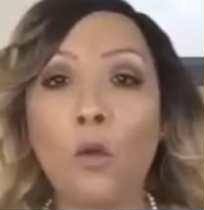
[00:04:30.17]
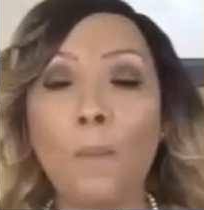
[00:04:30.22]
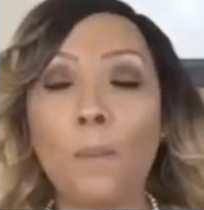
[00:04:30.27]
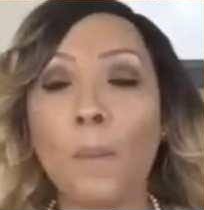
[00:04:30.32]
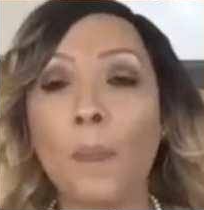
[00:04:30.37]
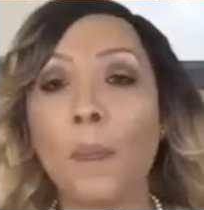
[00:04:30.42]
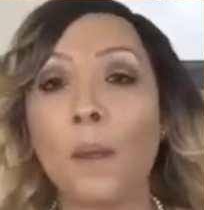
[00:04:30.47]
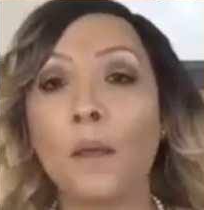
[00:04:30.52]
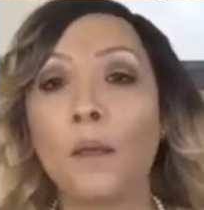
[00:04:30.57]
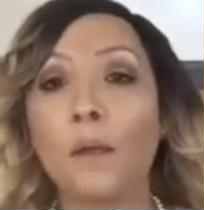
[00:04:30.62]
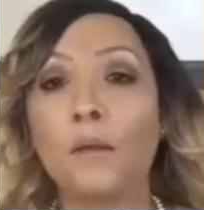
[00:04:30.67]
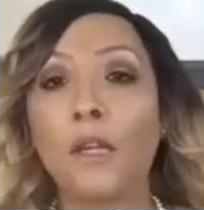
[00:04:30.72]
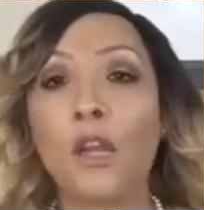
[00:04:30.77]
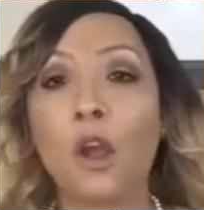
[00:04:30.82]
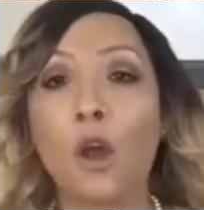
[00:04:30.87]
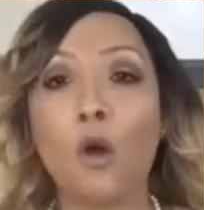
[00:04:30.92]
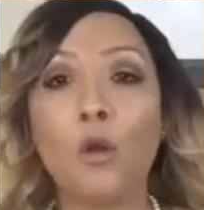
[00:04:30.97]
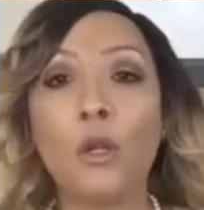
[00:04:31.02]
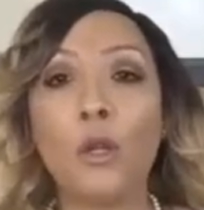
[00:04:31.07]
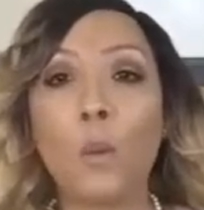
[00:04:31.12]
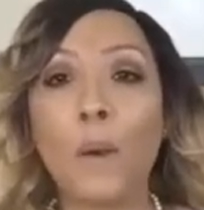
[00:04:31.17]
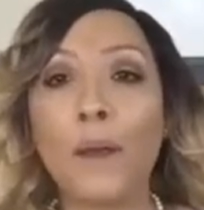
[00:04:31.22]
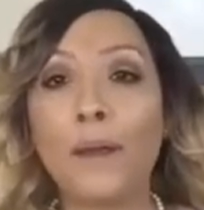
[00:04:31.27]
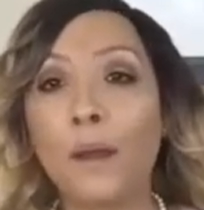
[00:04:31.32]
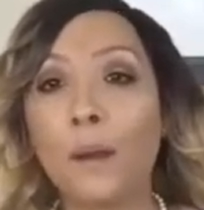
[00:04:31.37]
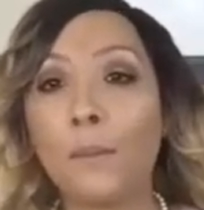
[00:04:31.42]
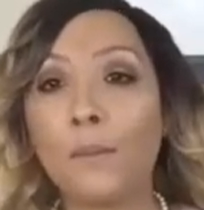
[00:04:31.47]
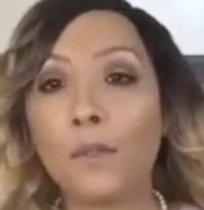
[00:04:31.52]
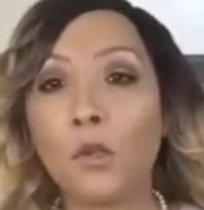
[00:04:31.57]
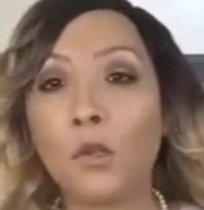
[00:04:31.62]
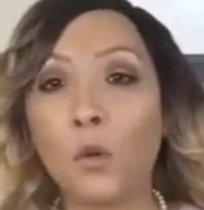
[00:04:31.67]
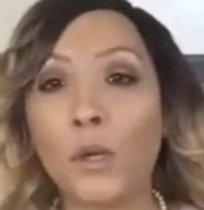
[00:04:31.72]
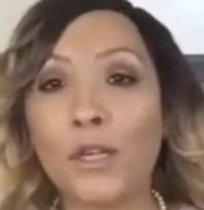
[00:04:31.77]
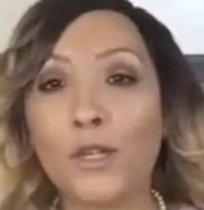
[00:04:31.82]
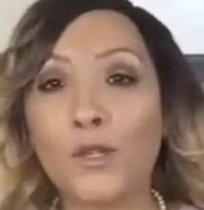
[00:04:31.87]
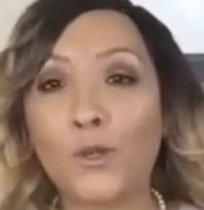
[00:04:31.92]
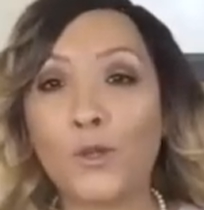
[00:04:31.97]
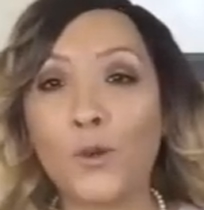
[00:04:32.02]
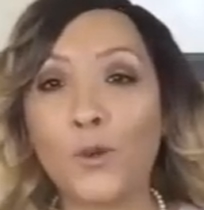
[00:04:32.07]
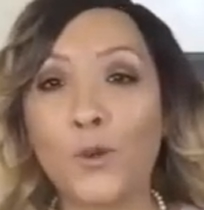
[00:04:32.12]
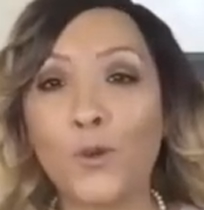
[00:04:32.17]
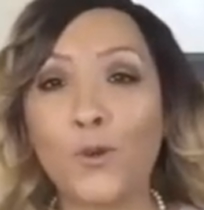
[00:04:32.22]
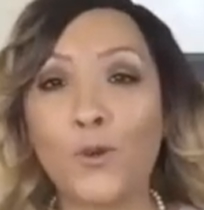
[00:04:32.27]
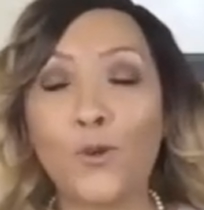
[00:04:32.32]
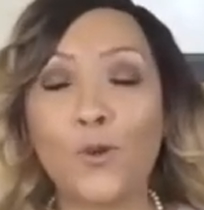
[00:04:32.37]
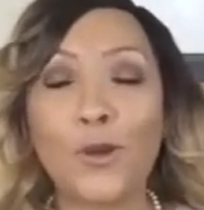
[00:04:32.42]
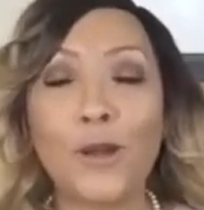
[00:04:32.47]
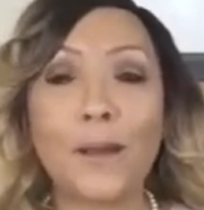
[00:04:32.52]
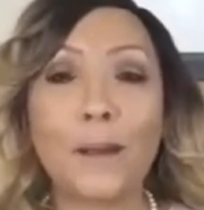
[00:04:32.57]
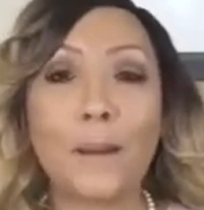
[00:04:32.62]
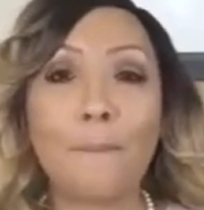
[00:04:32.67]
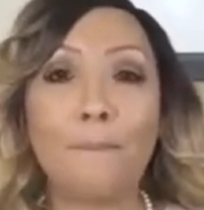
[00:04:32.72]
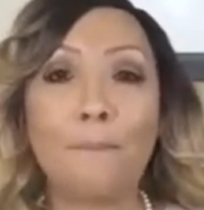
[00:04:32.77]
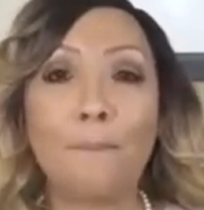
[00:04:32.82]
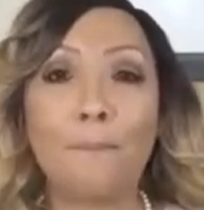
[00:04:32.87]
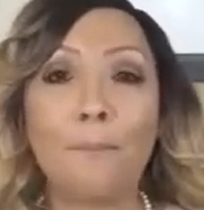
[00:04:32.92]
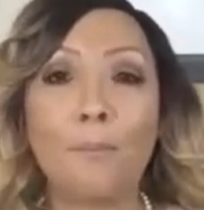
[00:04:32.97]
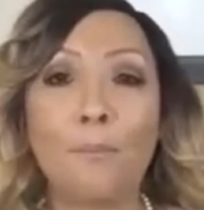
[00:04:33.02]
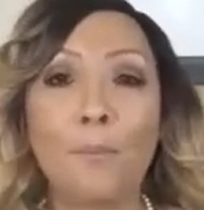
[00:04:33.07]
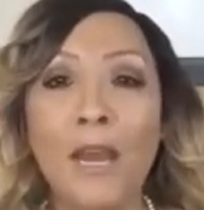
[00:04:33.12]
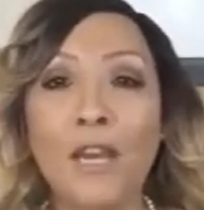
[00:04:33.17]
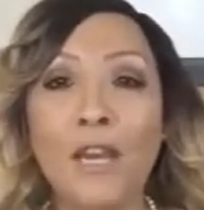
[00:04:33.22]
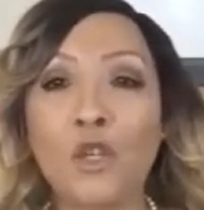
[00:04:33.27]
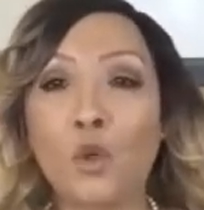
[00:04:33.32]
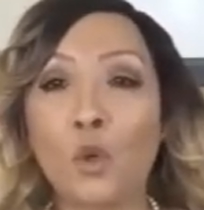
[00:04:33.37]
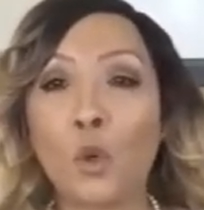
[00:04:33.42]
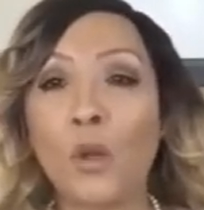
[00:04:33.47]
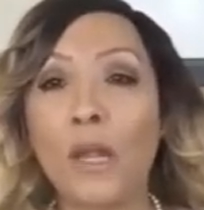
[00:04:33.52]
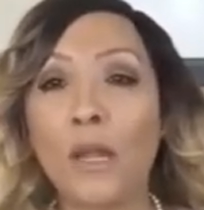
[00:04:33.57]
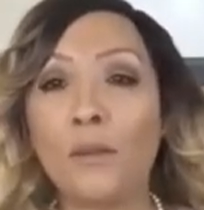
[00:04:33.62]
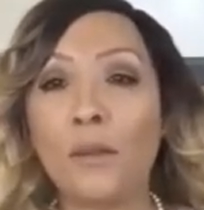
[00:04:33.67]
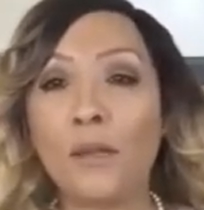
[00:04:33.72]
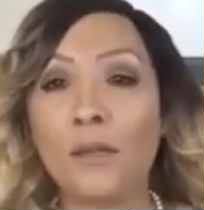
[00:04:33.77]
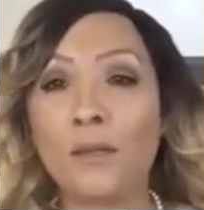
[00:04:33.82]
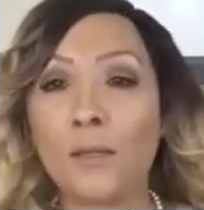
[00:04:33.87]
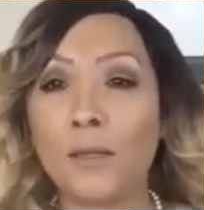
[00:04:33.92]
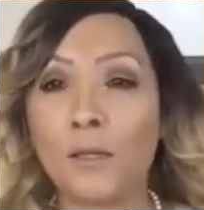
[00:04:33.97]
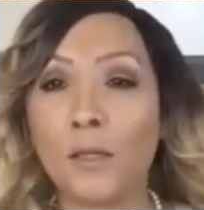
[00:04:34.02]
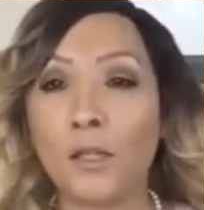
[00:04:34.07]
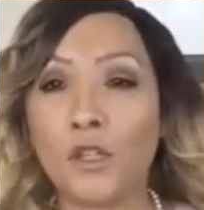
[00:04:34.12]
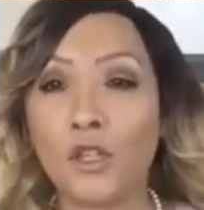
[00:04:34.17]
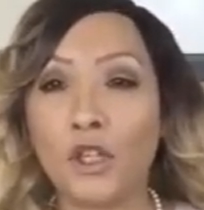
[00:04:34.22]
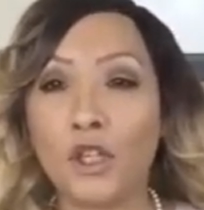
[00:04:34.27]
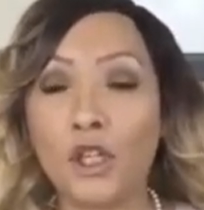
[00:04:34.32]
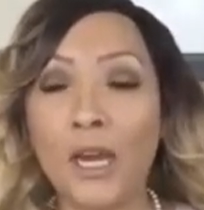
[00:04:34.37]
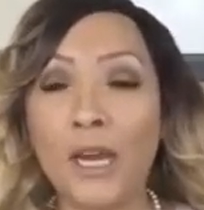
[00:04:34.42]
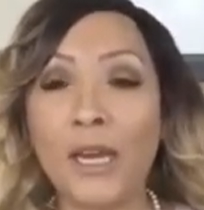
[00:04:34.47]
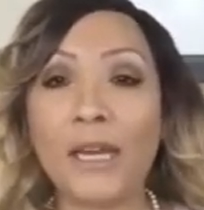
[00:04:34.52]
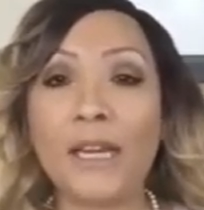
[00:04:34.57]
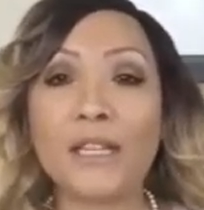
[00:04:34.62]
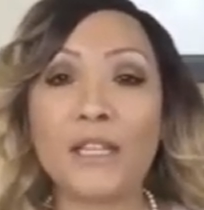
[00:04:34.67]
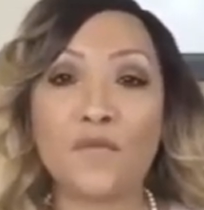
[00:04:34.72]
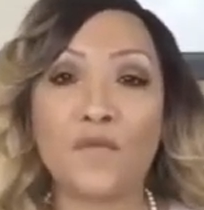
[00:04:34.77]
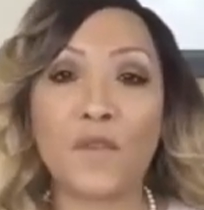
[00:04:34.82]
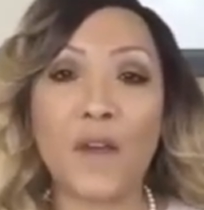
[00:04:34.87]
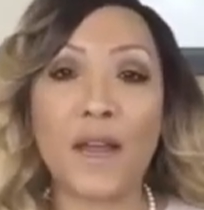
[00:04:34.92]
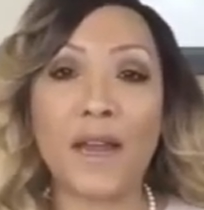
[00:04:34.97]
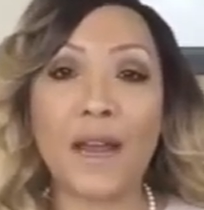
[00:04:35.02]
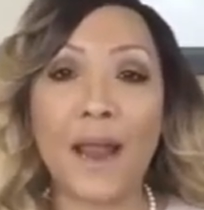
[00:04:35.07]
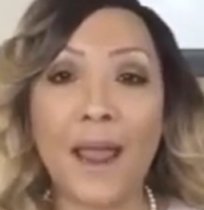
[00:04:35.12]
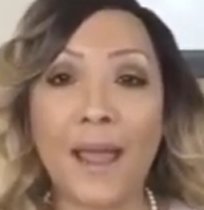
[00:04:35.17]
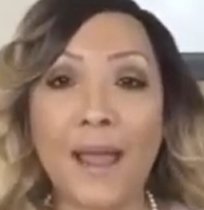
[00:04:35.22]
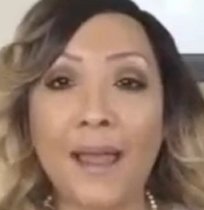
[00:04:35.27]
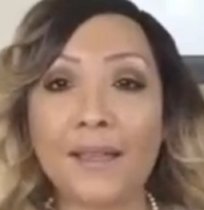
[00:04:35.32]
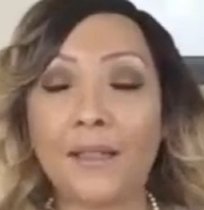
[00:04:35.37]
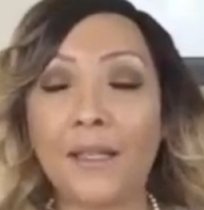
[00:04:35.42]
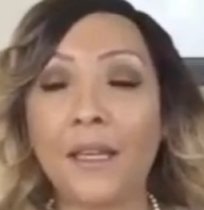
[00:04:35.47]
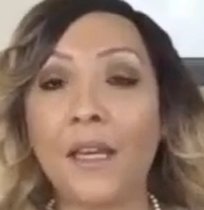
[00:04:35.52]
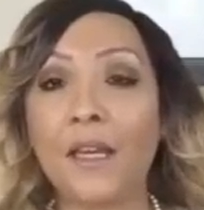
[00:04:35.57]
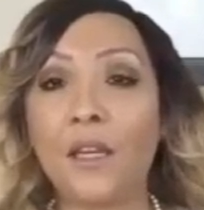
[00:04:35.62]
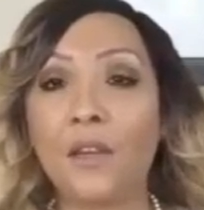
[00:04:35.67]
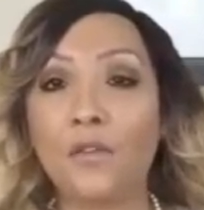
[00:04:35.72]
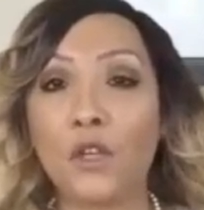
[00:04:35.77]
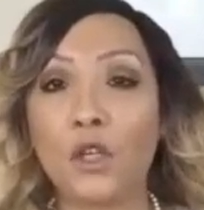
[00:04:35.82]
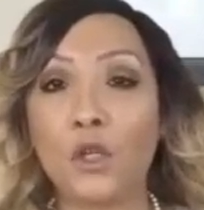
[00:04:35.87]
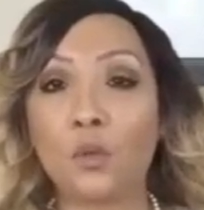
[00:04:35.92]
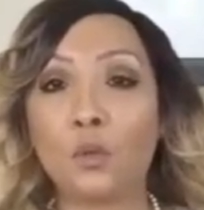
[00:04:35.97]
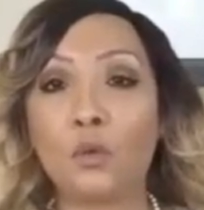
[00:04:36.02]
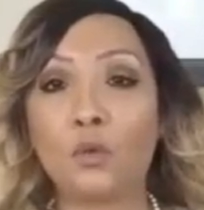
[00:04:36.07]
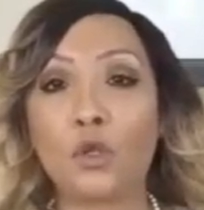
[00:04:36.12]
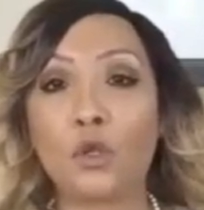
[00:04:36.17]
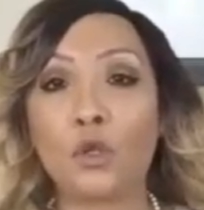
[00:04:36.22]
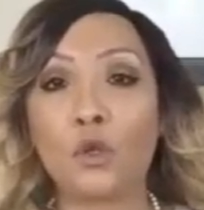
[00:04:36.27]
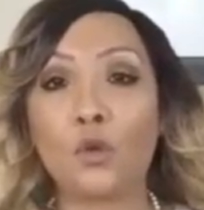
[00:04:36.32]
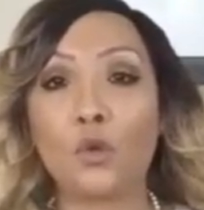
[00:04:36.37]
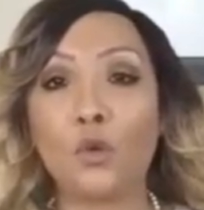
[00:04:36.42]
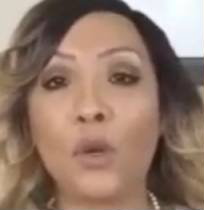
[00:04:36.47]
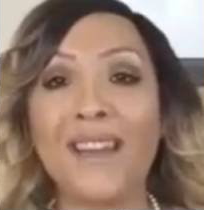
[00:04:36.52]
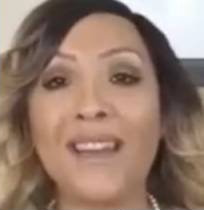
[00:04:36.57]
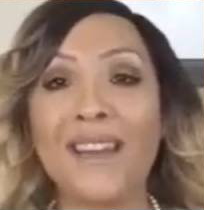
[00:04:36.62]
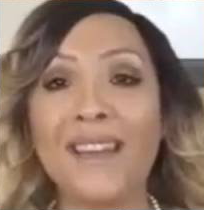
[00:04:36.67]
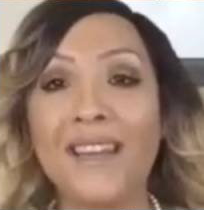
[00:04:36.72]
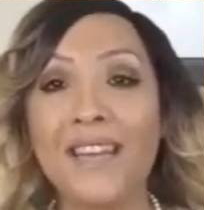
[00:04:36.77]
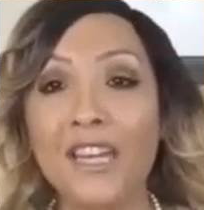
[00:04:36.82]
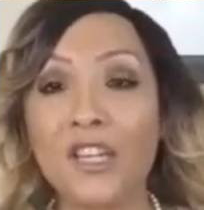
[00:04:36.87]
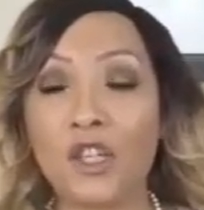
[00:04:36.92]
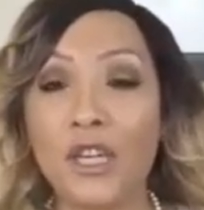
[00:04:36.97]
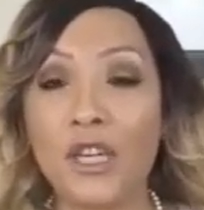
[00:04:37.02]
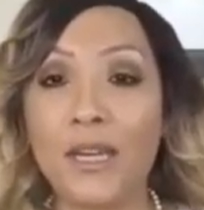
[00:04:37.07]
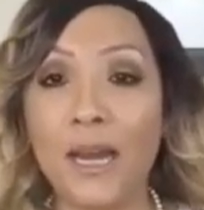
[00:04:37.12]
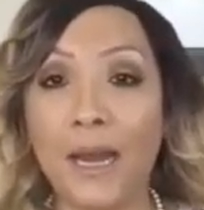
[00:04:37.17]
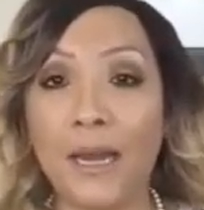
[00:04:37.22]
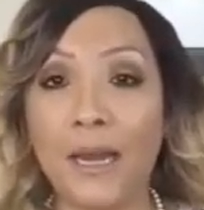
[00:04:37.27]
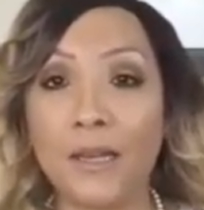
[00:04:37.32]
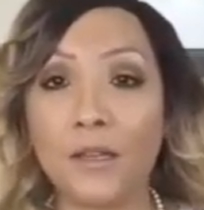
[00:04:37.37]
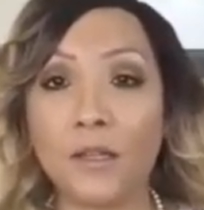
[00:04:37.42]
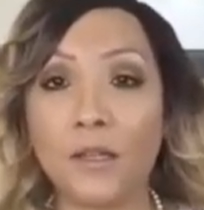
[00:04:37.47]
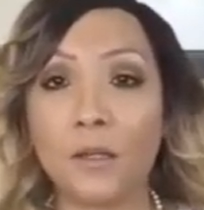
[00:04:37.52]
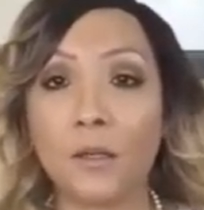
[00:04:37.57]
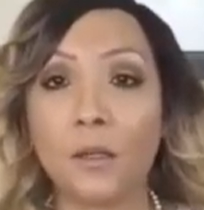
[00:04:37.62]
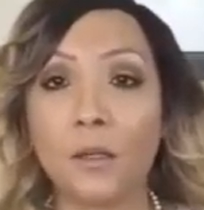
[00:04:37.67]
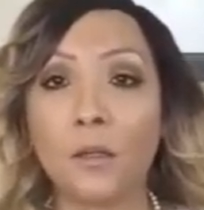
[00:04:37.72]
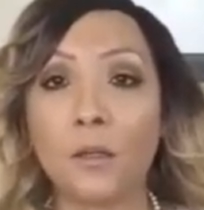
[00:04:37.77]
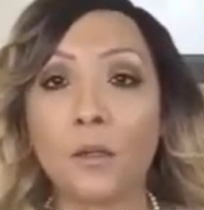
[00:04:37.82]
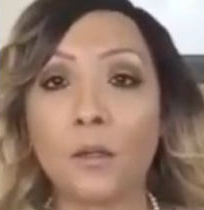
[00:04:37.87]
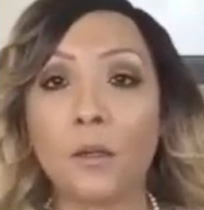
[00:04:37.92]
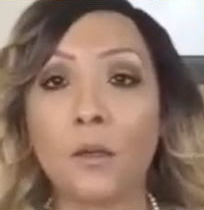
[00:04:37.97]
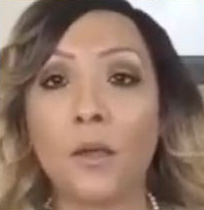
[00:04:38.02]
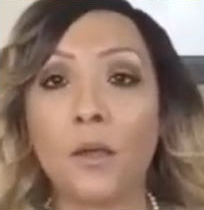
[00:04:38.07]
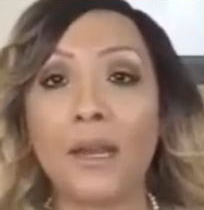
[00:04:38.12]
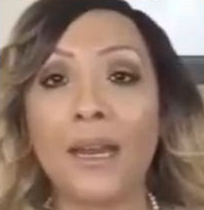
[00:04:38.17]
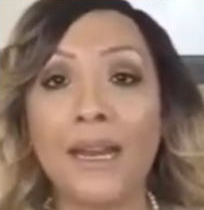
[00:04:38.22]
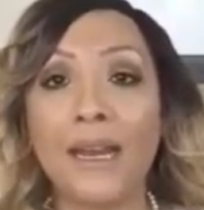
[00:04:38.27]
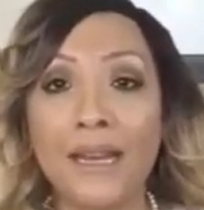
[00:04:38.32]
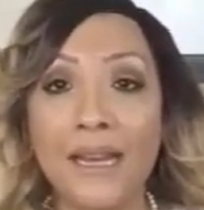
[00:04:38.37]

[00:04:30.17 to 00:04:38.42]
now, of course, I'm baffled because I'm like, why would, if he's the seller, why would he be sending you a bill of exchange? Okay.